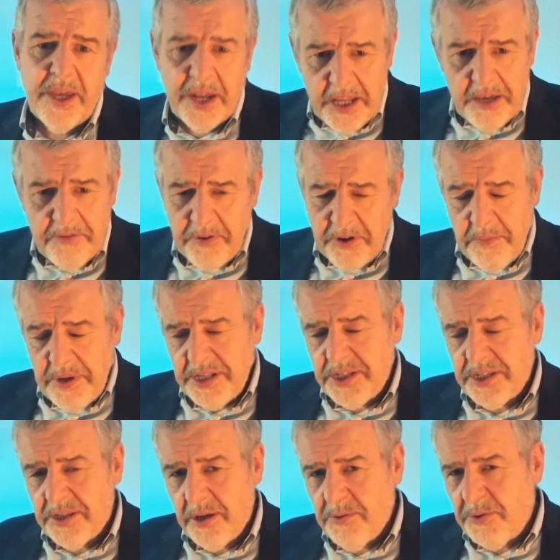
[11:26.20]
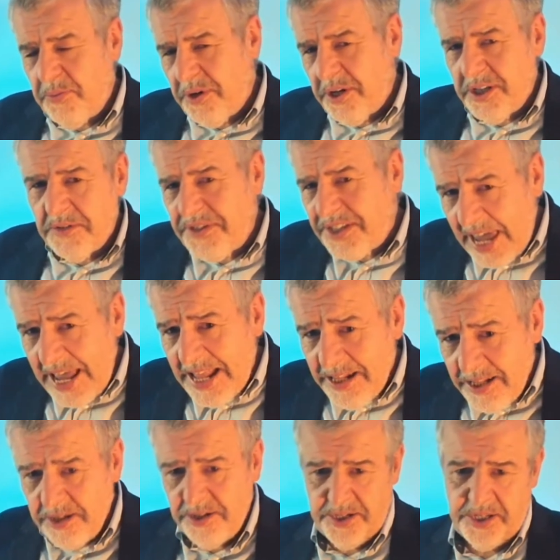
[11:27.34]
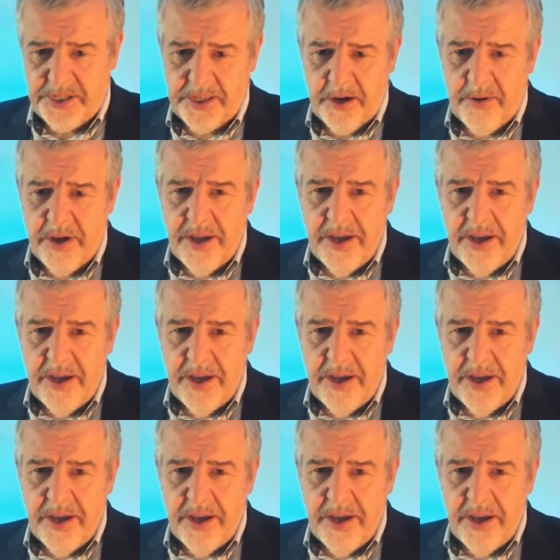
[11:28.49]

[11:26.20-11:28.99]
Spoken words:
And even amidst those words of tenderness, though,